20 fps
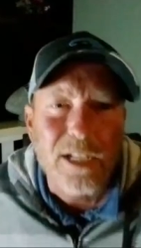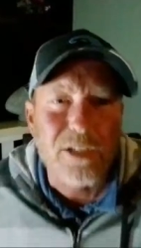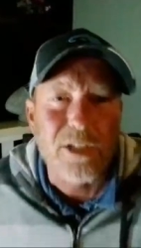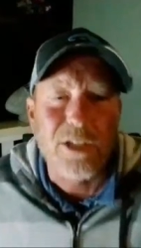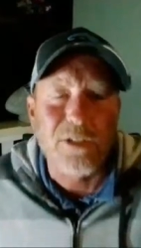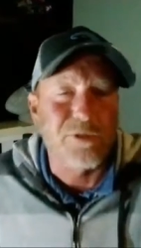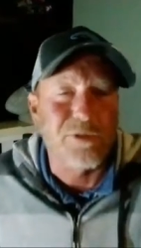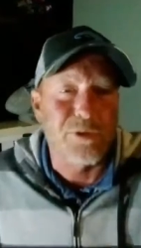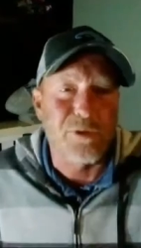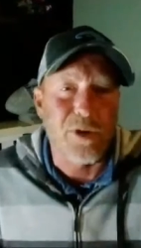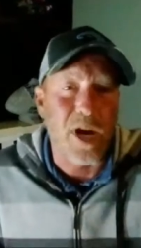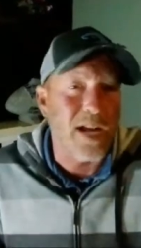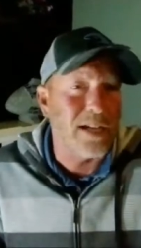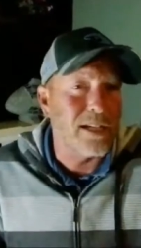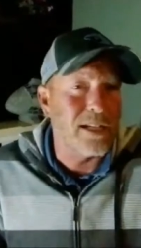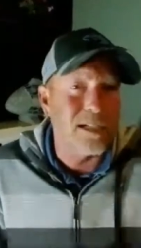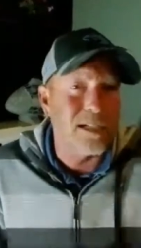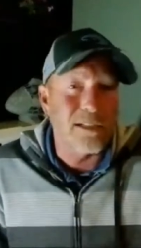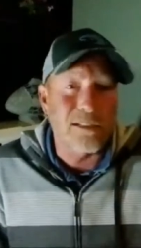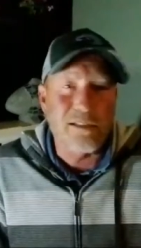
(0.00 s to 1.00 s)
There's trout
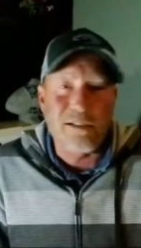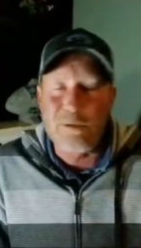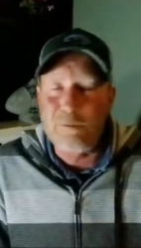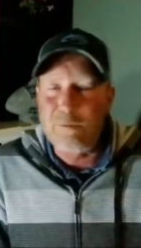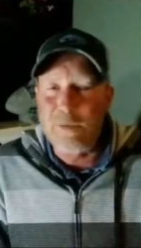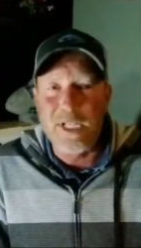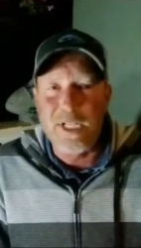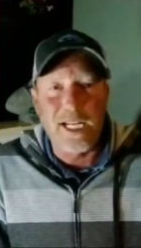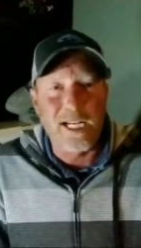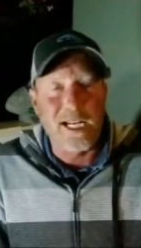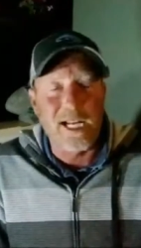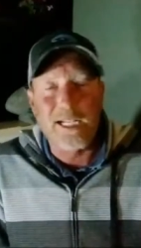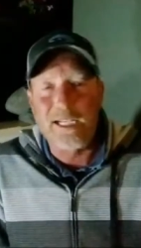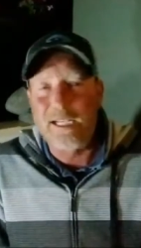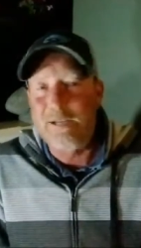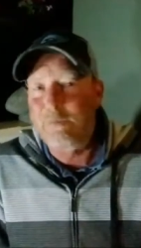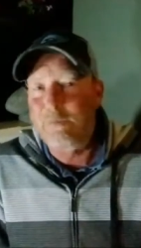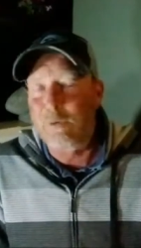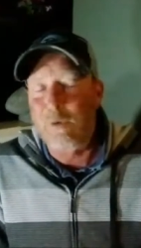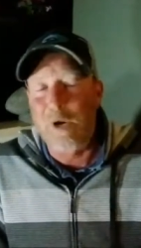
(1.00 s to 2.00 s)
in there or something, and they got to
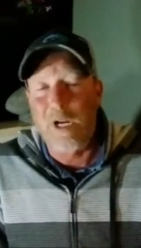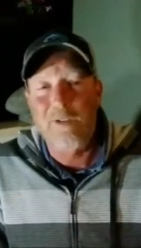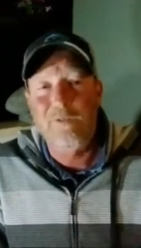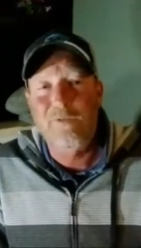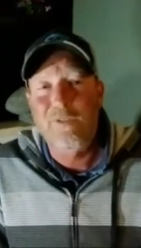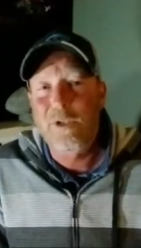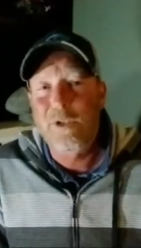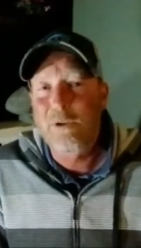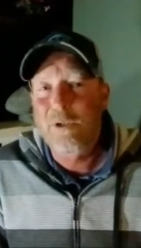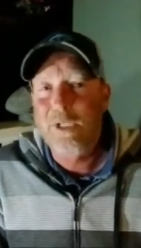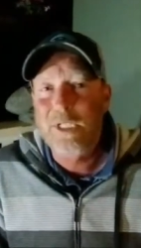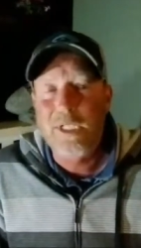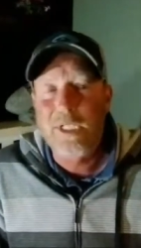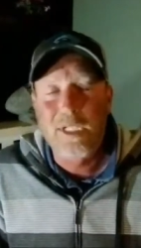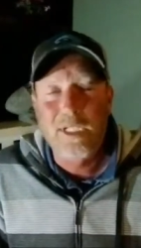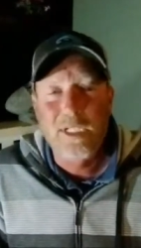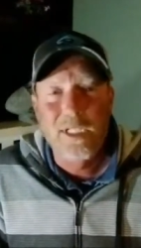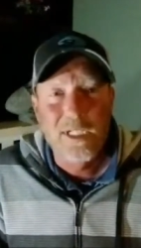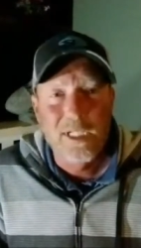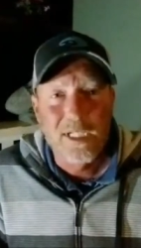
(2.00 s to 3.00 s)
keep the water flowing.
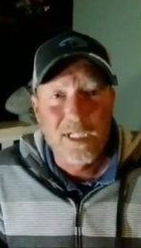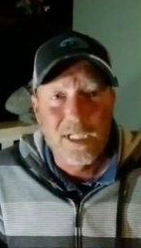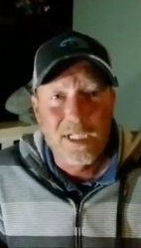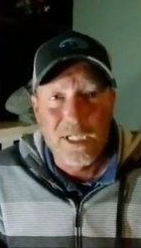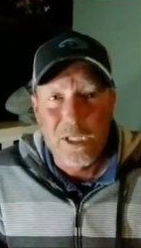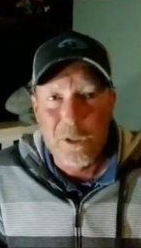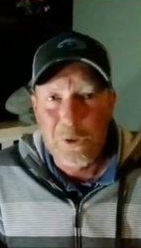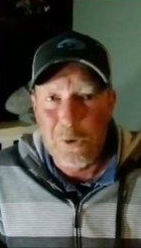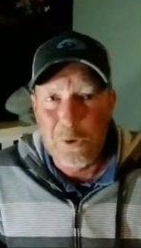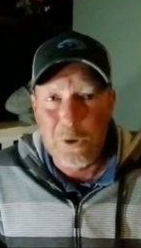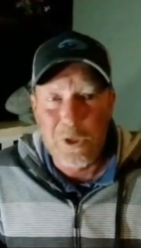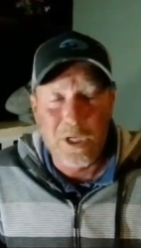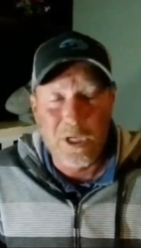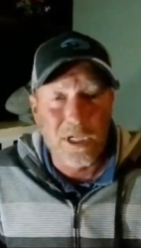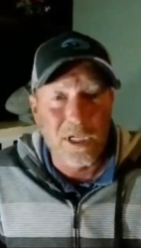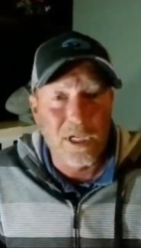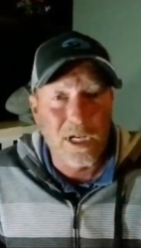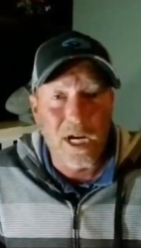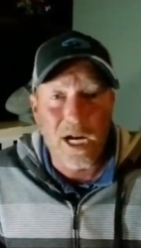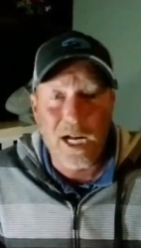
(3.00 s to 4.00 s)

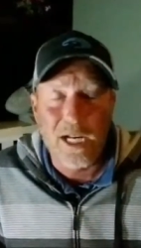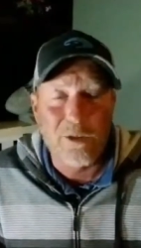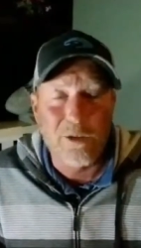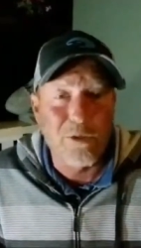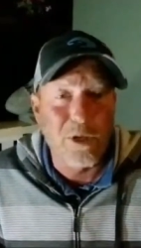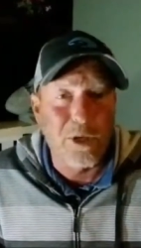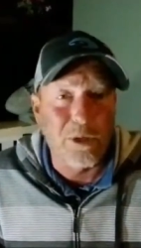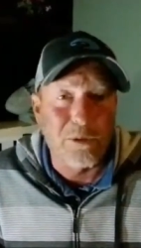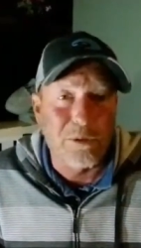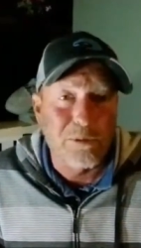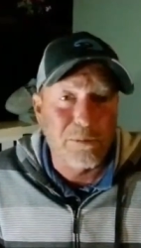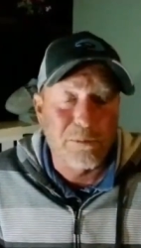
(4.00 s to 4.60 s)
Or I don't know.